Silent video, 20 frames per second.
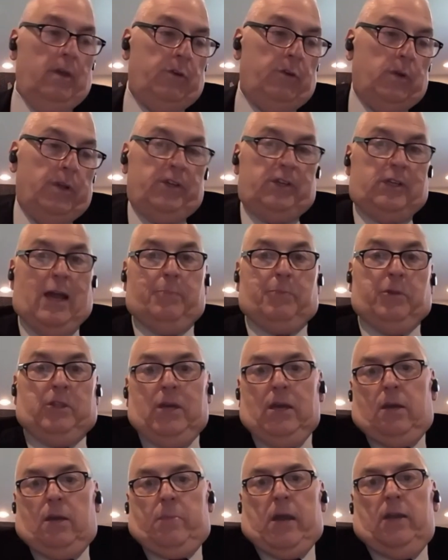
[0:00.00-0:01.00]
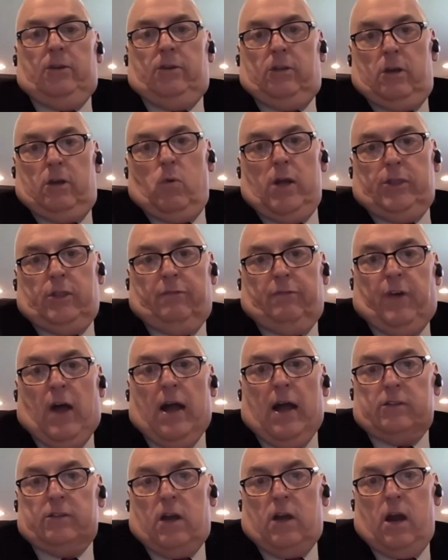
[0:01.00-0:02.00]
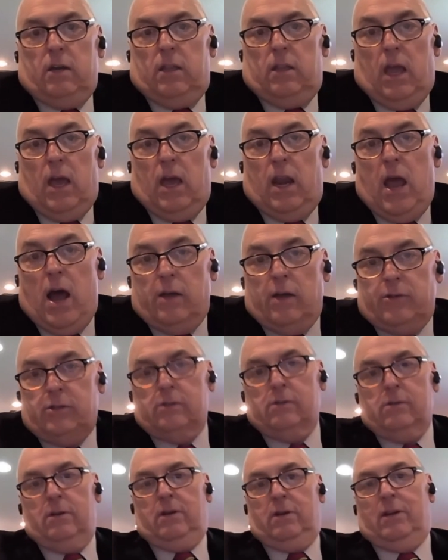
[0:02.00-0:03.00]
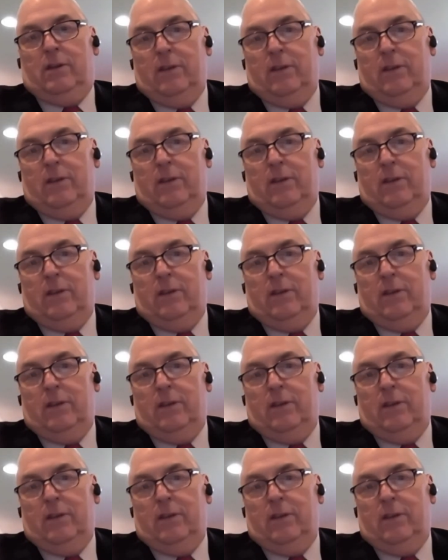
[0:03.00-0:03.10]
If you really stop and think about it, do you want the fox guard in the hen house?